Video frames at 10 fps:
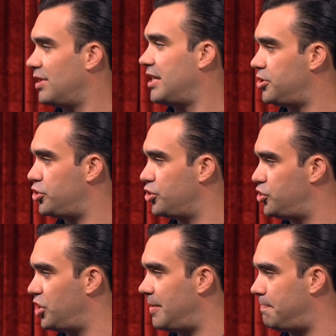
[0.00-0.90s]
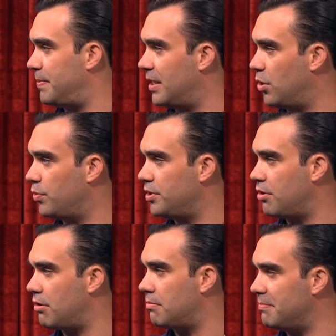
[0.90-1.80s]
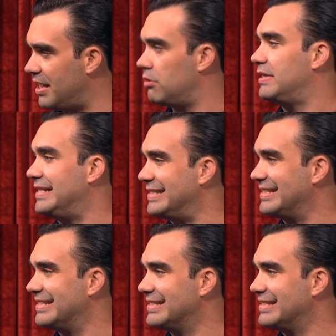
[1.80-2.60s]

relationship. We are married.